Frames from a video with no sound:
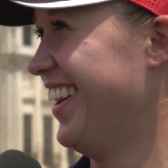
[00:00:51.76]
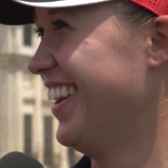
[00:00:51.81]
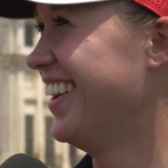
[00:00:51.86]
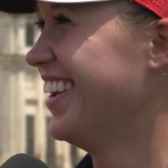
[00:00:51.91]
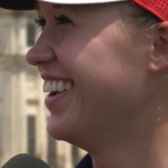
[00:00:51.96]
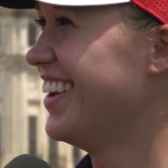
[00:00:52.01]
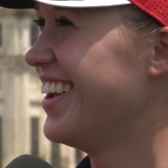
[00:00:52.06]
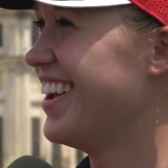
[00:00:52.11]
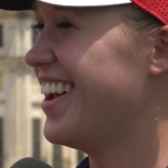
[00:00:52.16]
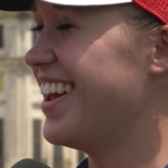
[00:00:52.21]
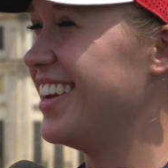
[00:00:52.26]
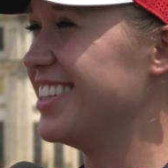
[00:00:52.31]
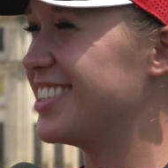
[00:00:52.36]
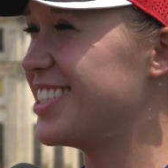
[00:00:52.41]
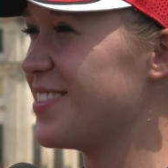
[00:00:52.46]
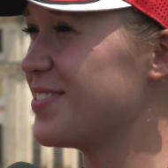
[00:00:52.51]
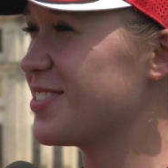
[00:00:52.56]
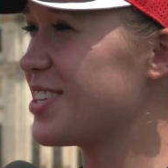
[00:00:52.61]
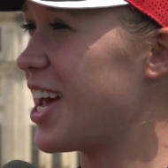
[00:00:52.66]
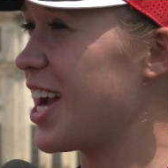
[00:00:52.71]
and it
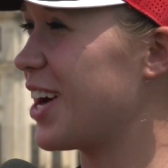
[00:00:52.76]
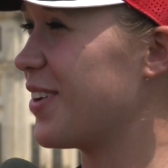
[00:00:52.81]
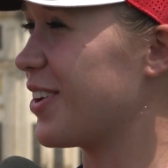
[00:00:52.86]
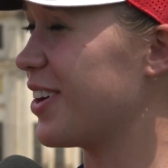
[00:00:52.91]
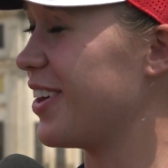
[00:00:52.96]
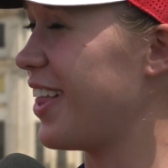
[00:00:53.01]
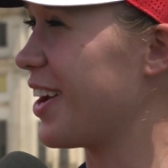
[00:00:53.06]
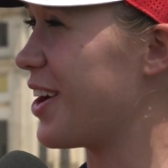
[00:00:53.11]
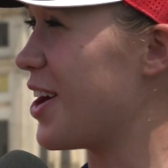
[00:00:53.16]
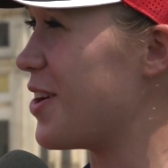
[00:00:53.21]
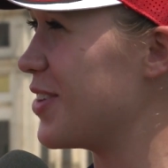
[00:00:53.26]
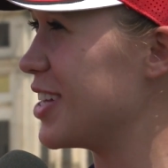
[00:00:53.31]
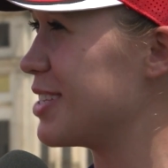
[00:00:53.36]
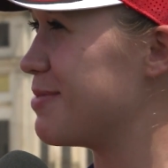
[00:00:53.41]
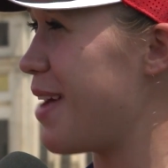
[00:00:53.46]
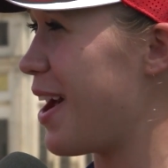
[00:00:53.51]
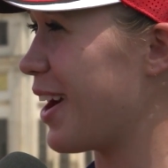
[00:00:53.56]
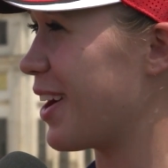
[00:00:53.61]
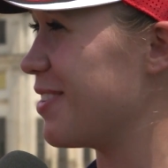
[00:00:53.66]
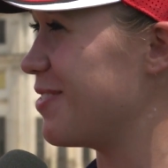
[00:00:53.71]
seems like we're like always
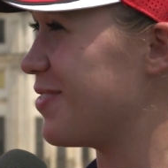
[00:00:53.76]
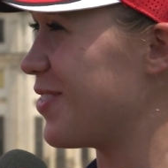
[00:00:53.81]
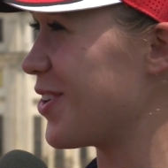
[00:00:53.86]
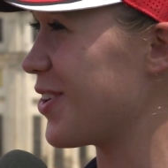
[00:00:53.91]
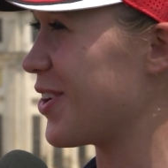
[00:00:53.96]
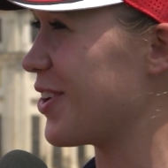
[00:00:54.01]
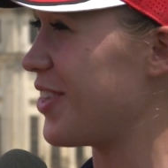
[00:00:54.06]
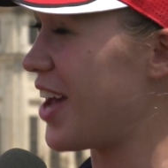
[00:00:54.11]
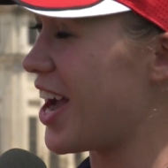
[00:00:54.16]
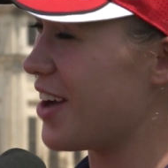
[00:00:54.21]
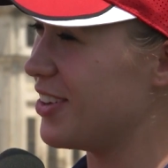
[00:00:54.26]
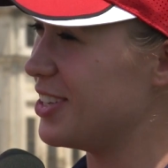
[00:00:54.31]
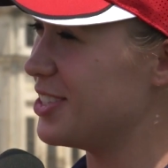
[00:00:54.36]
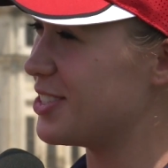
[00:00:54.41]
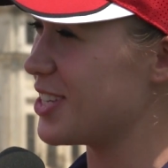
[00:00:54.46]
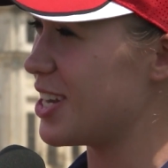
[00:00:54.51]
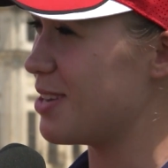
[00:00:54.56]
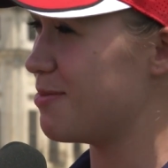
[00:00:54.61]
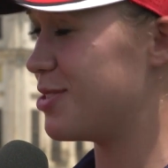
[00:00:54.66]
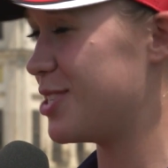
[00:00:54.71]
back and forth. I win
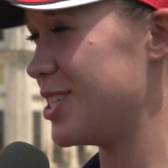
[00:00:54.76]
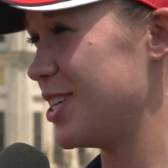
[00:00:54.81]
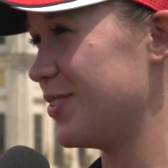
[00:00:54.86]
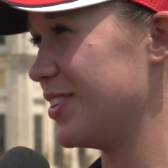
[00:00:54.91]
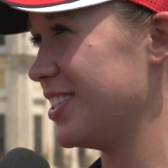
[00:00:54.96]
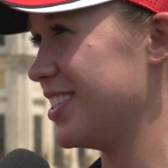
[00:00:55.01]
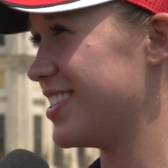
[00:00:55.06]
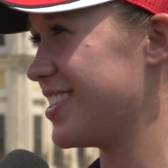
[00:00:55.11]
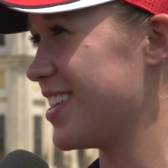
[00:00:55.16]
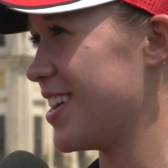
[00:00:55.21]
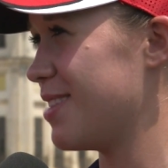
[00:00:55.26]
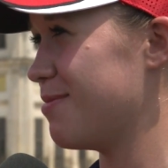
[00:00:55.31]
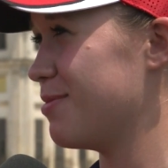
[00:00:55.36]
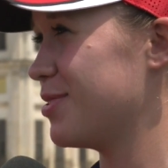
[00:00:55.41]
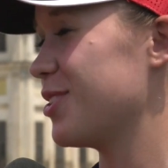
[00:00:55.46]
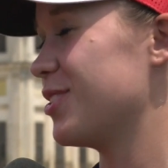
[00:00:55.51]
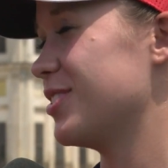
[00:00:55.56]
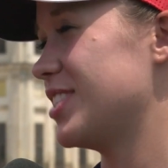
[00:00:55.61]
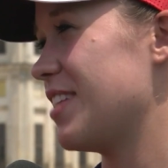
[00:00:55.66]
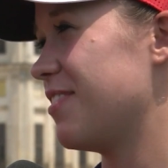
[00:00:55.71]
some, she wins some.
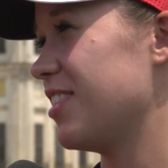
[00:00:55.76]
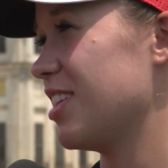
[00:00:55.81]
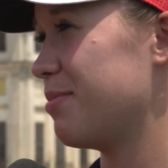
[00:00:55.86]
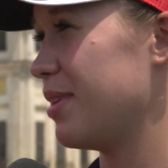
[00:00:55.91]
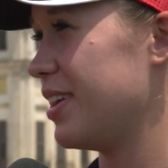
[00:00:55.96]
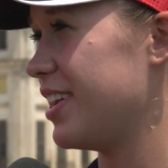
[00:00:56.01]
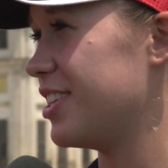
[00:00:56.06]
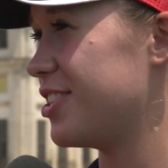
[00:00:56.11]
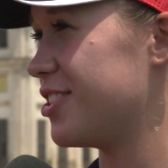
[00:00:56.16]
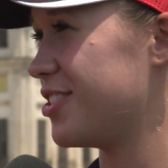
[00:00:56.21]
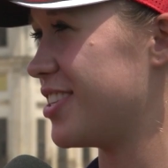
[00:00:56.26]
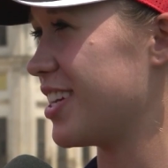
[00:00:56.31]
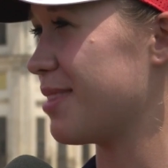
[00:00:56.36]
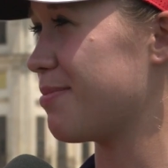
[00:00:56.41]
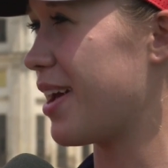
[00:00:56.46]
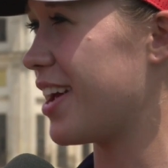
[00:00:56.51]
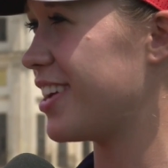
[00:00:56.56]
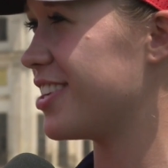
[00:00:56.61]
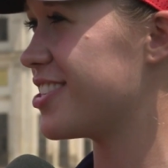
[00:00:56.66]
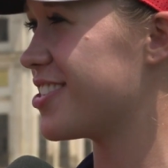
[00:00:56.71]
So it'll definitely be an interesting
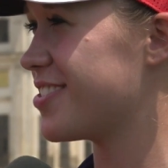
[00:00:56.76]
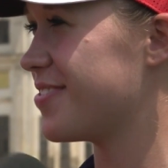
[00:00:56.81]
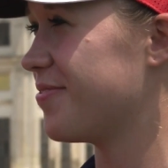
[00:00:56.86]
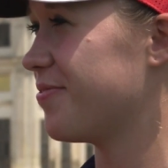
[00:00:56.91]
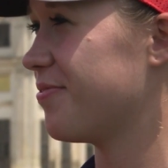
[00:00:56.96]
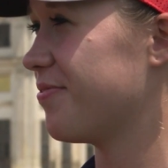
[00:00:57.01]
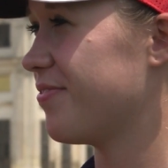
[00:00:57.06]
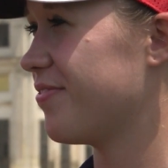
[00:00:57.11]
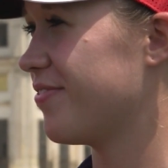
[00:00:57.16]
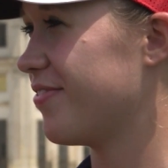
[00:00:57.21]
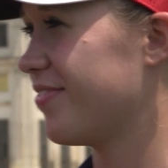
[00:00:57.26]
match. Really